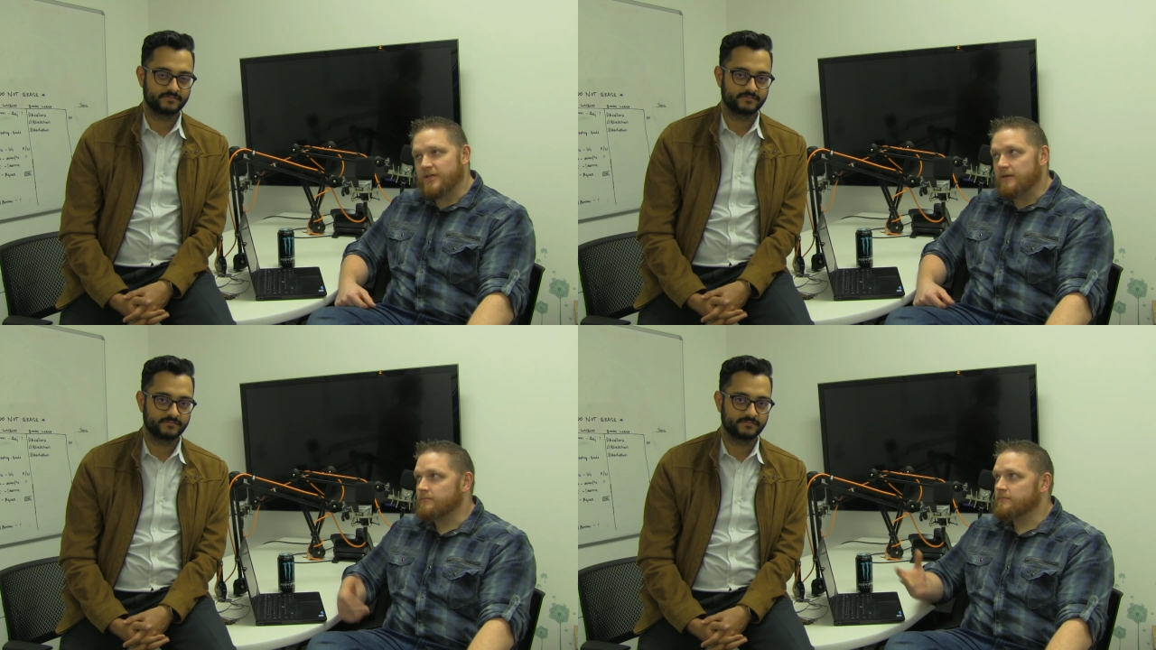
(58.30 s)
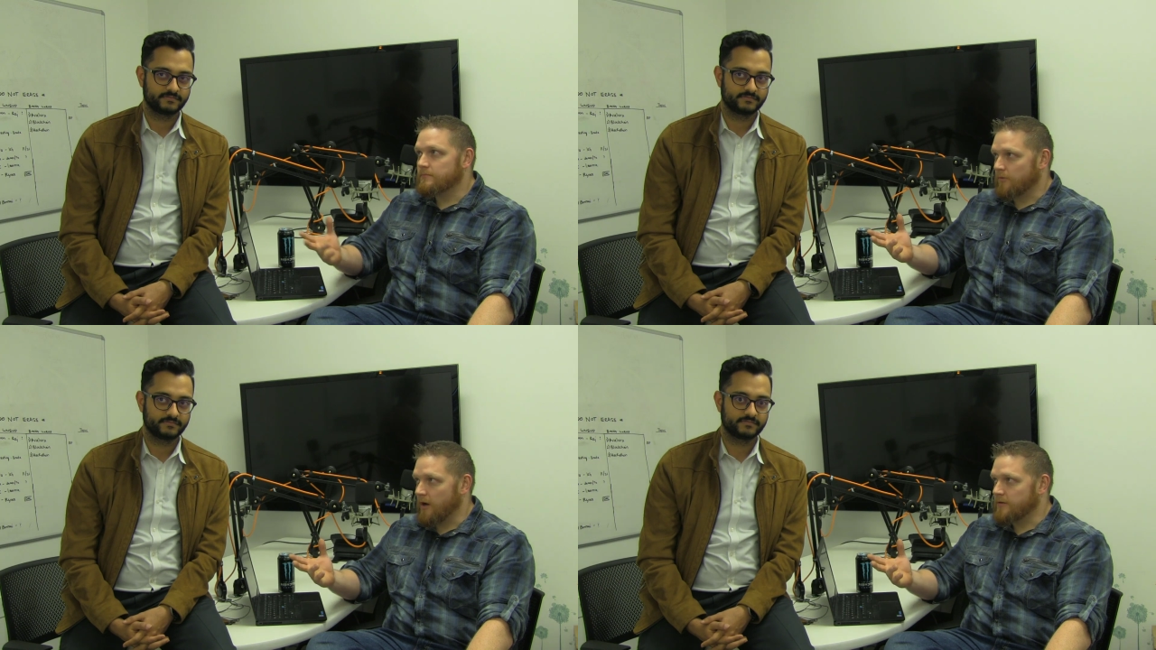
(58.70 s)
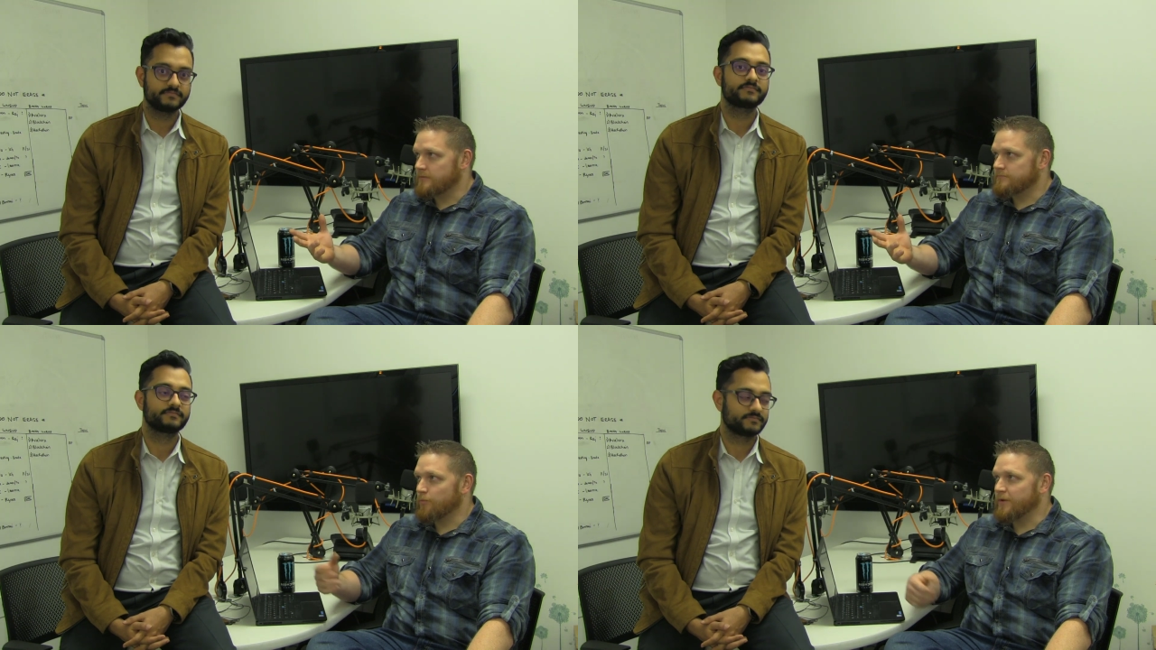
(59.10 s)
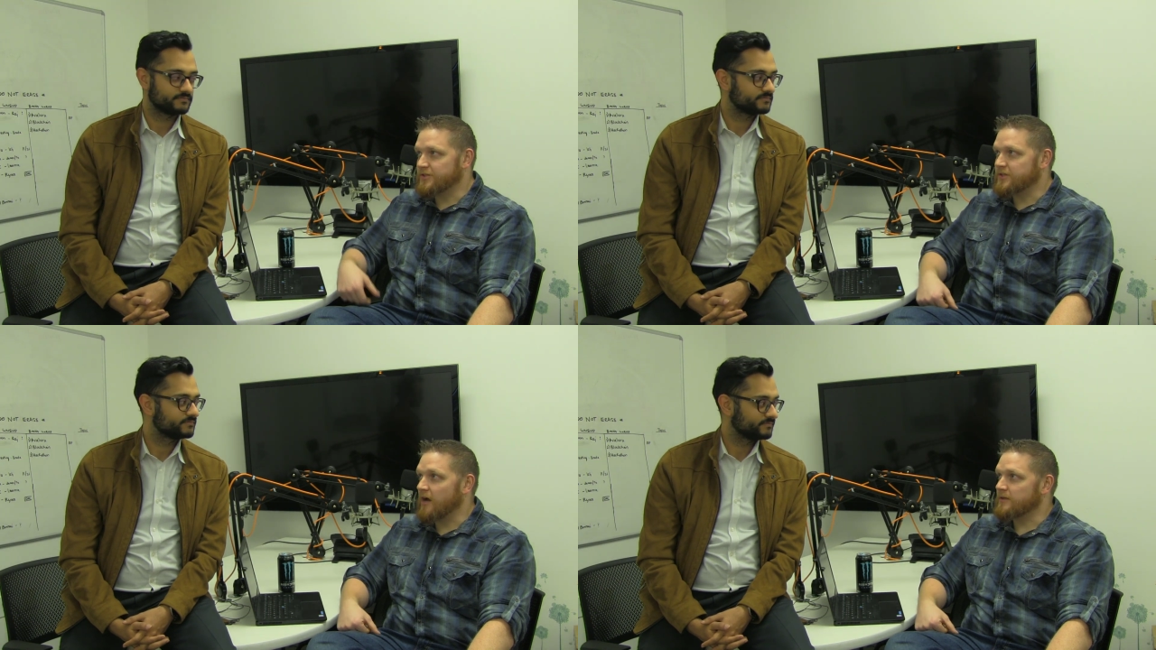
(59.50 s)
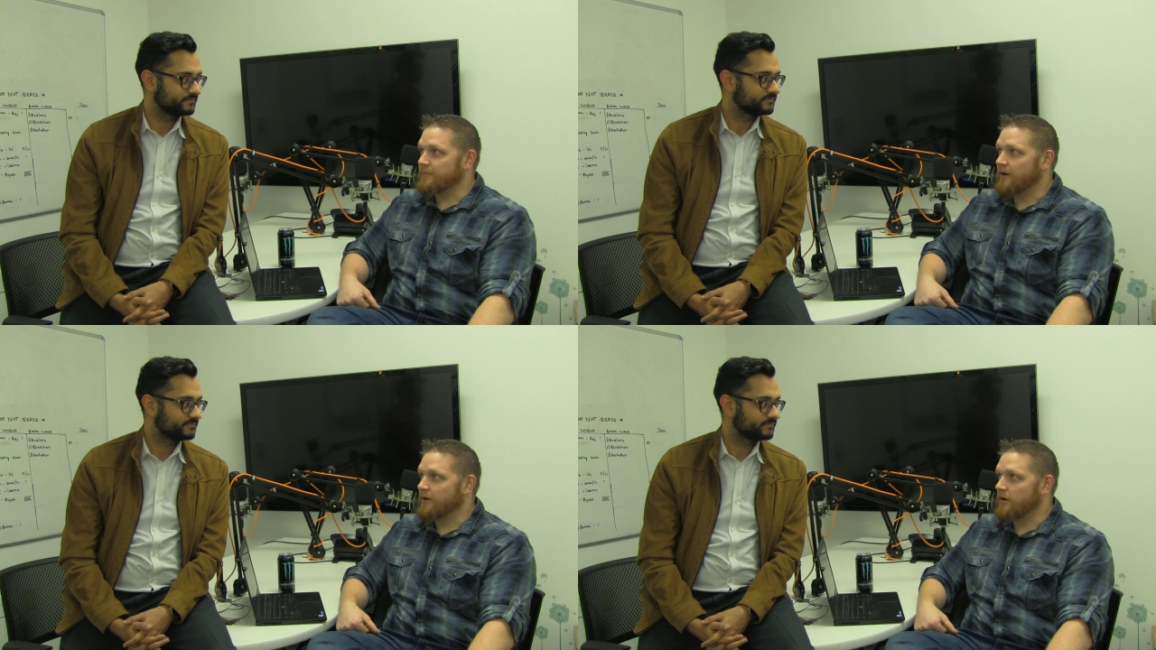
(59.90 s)
Speaker 1: team. We just talked
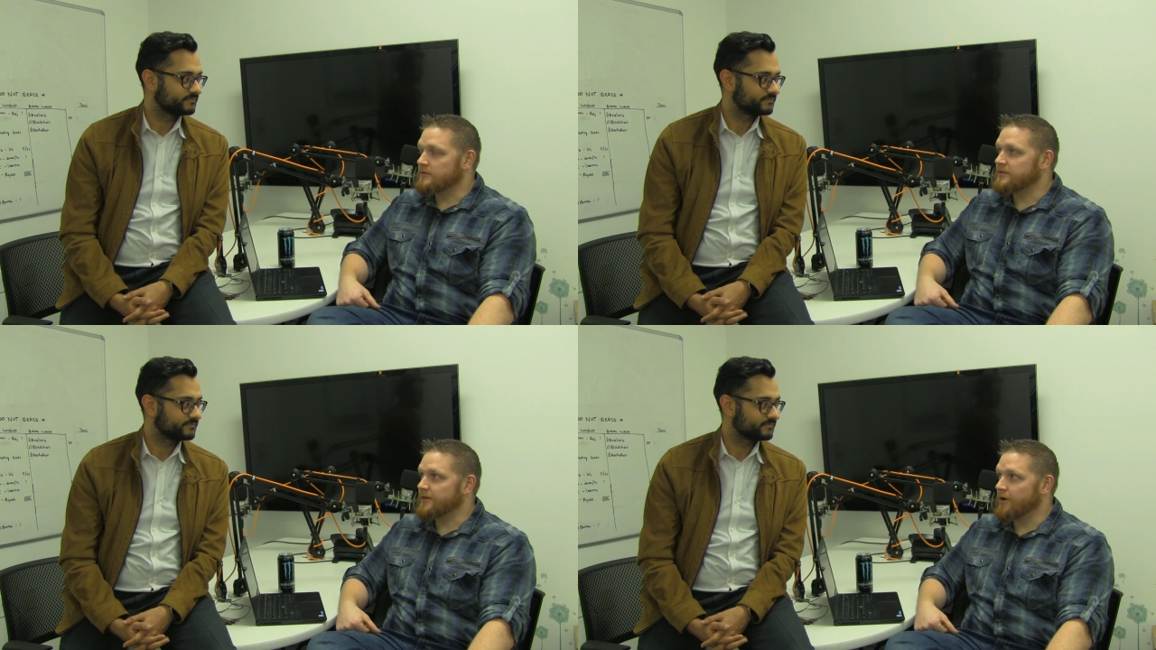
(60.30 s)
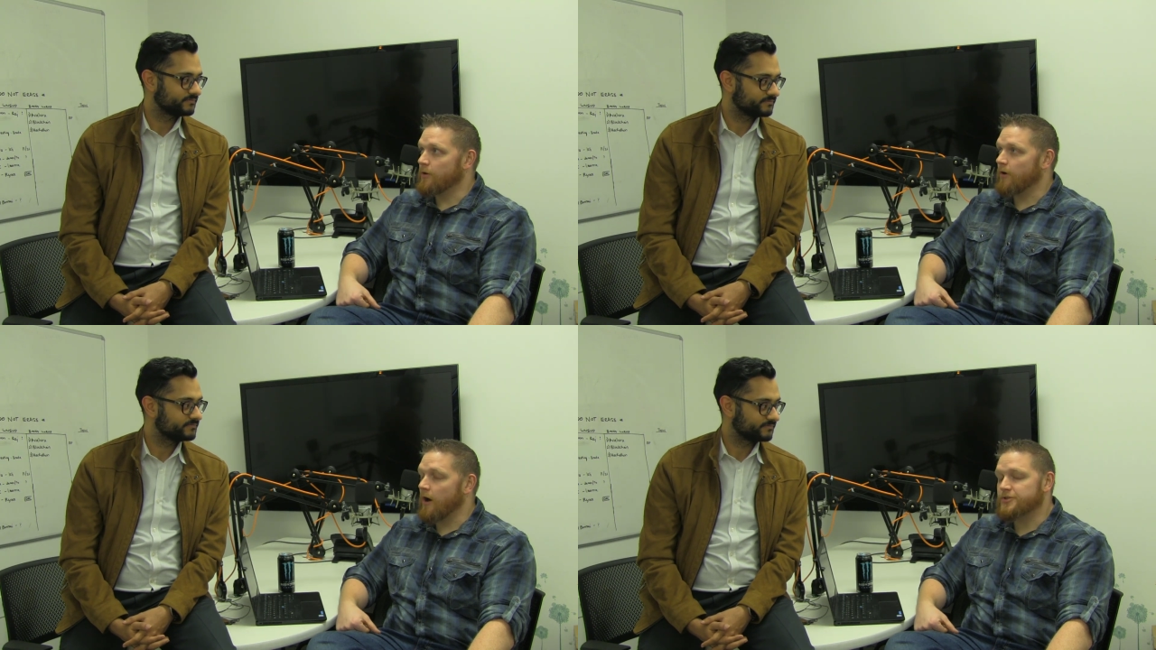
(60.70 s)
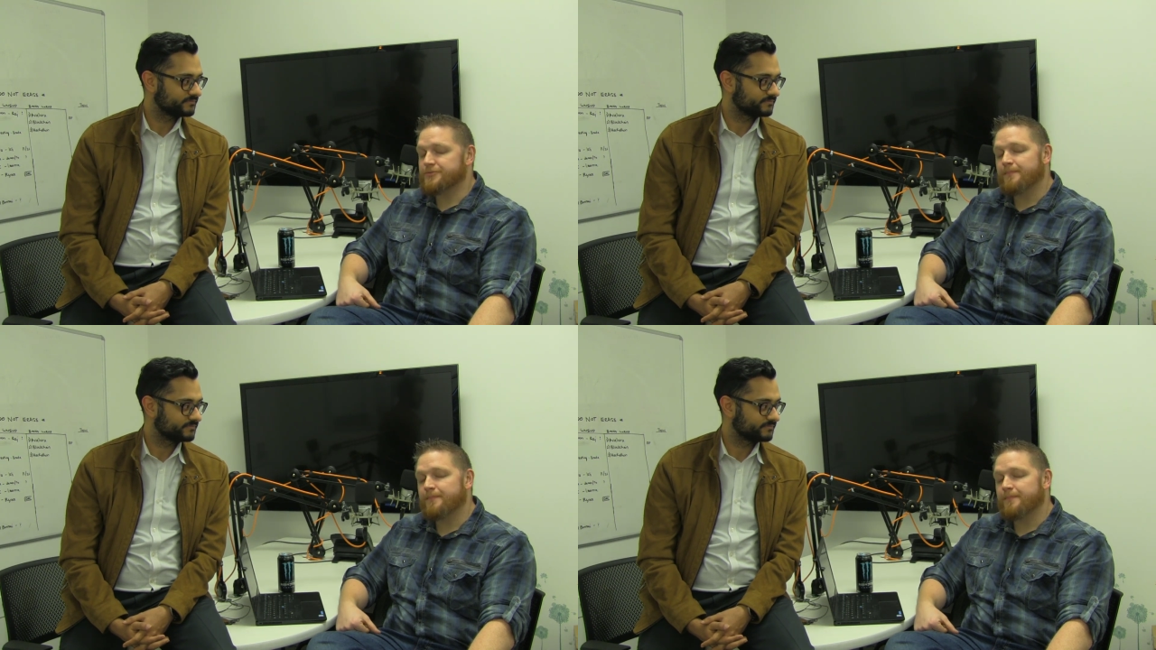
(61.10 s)
about our CEO Raj.